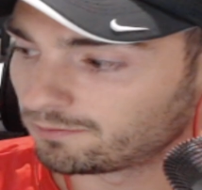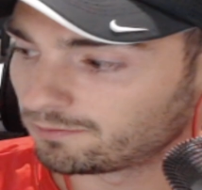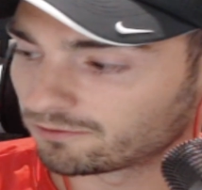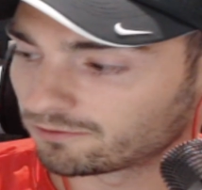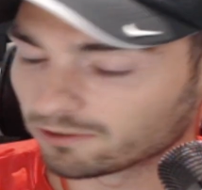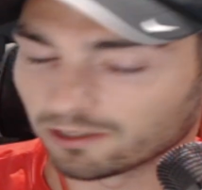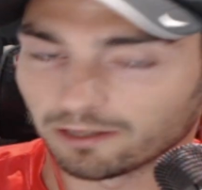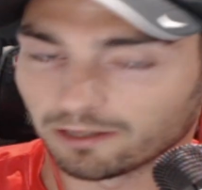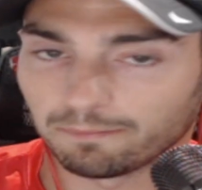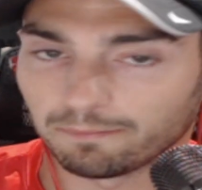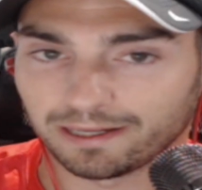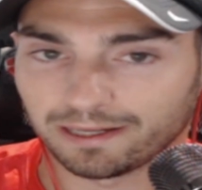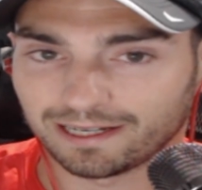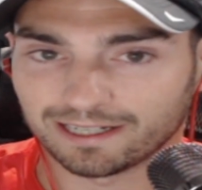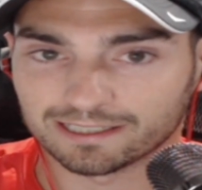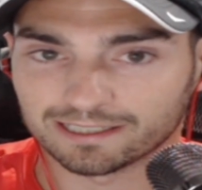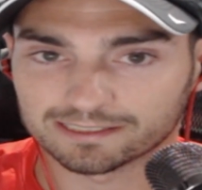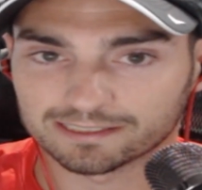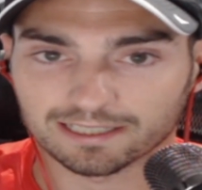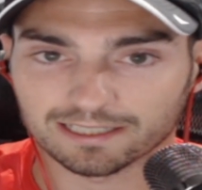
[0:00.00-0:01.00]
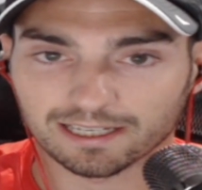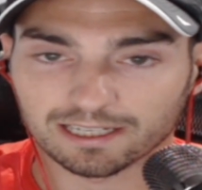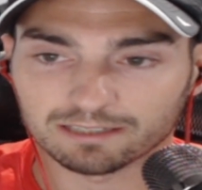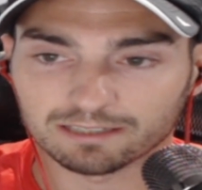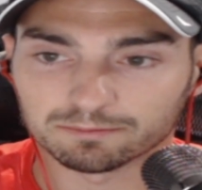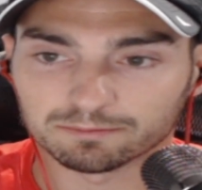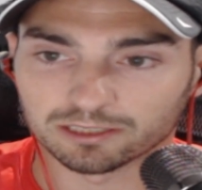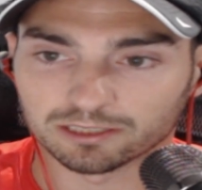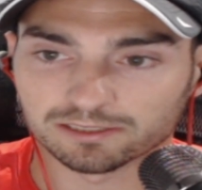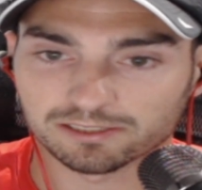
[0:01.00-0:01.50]
for the past 8
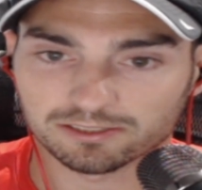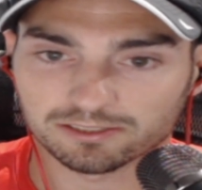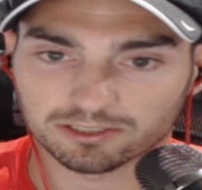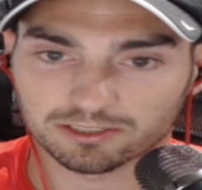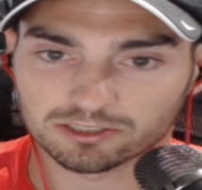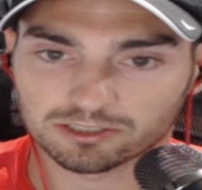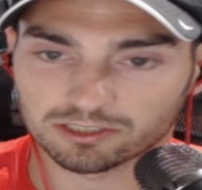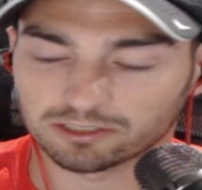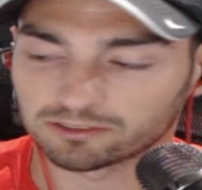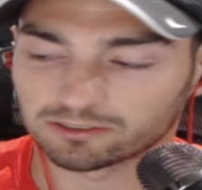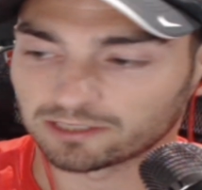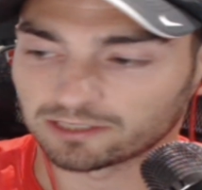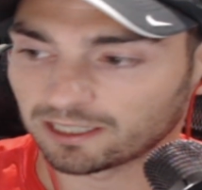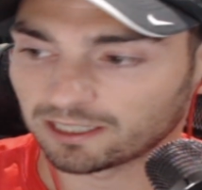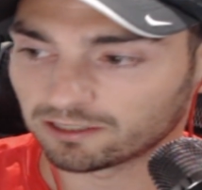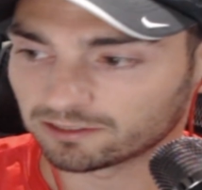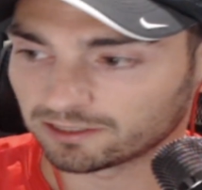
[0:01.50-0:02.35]
months or so now,